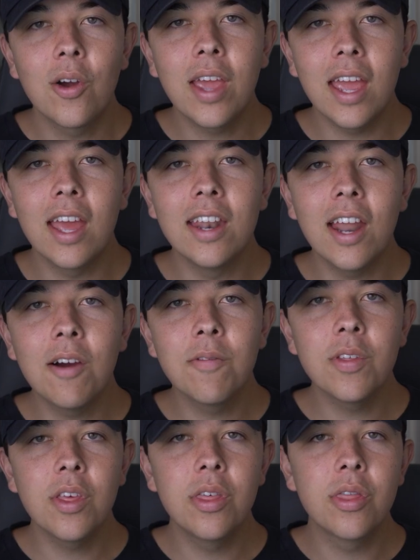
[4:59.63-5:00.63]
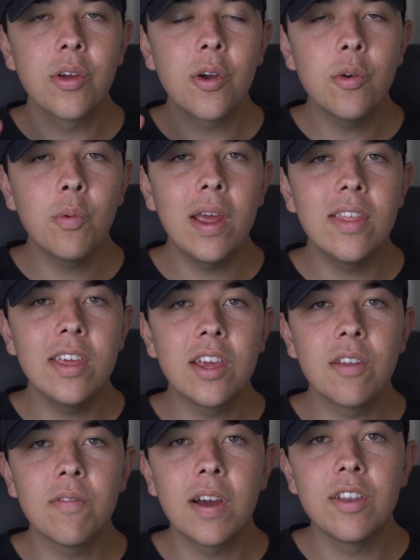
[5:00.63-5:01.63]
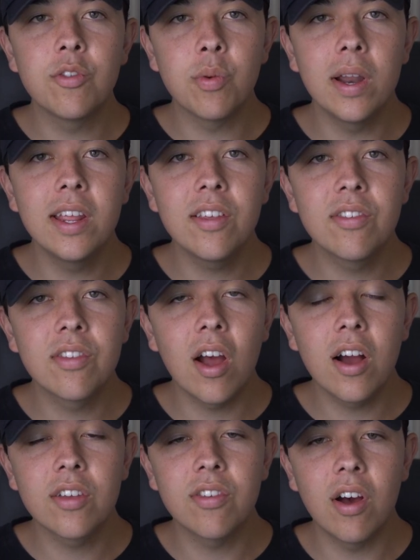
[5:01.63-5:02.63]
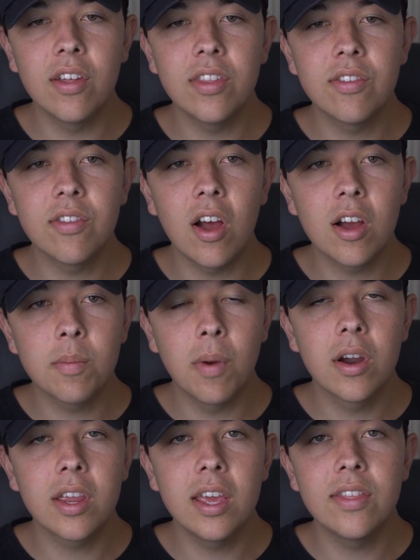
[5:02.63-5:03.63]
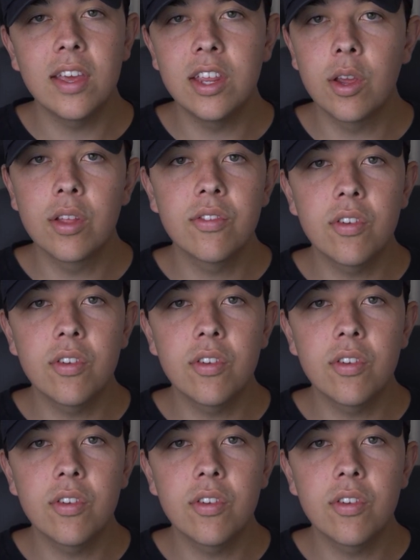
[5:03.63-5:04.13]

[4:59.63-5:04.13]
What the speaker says: Okay, and now for the third way that you can find trending stocks on the stock market that you can